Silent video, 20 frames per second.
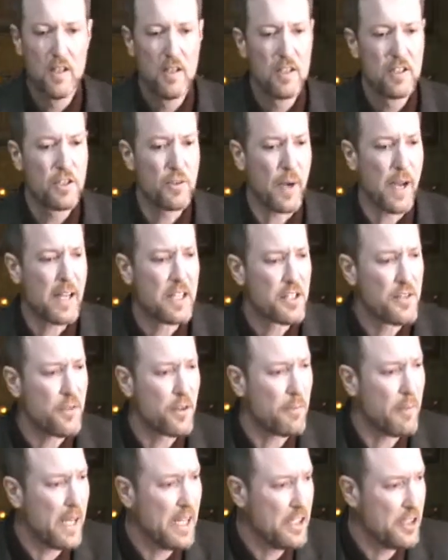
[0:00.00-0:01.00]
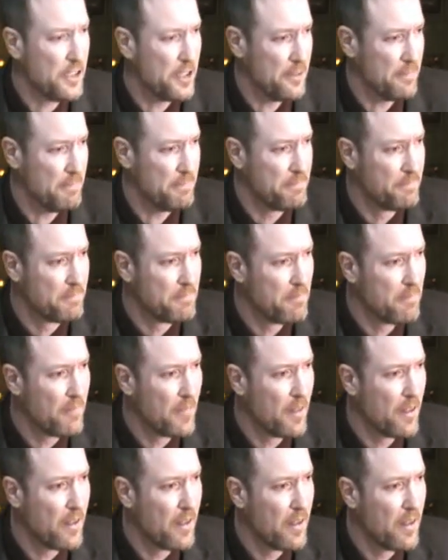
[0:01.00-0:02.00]
Transformation,
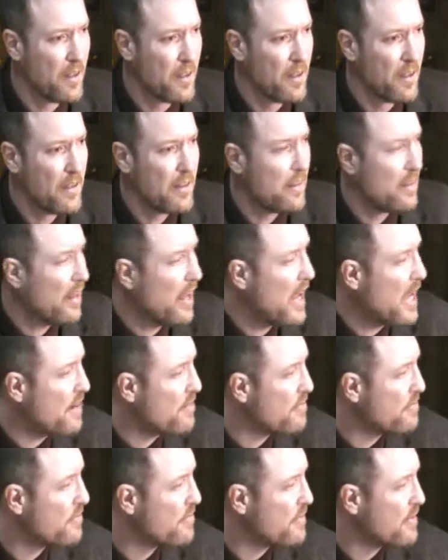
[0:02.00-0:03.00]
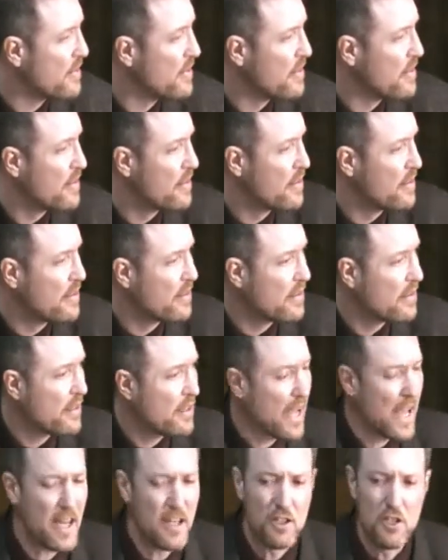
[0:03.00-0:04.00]
life,
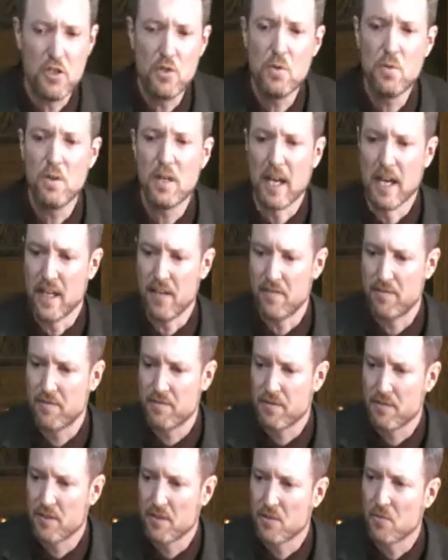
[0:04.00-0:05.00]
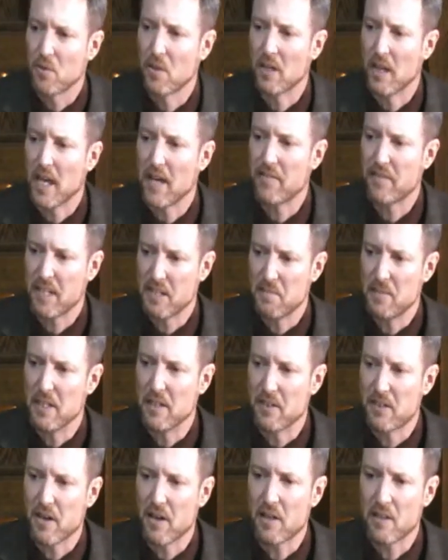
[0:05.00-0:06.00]
and new life where life had been
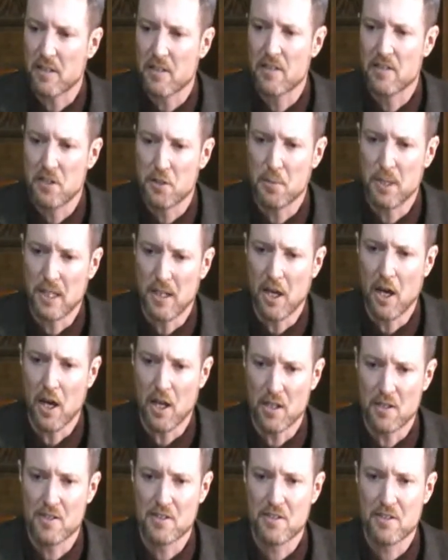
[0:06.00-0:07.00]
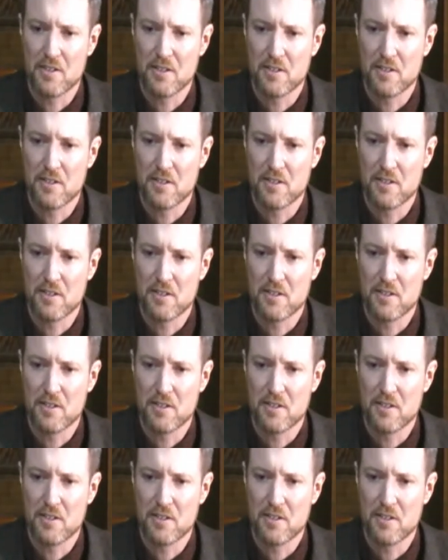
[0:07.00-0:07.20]
thought to be lost.